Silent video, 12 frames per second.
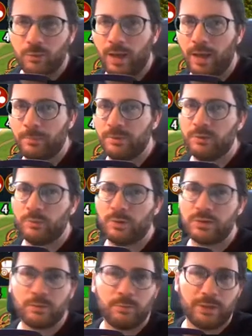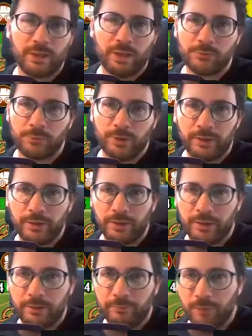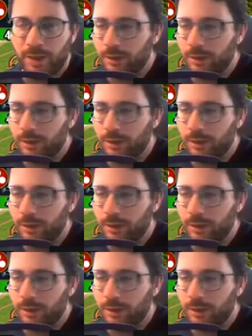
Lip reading: What happens when somebody has really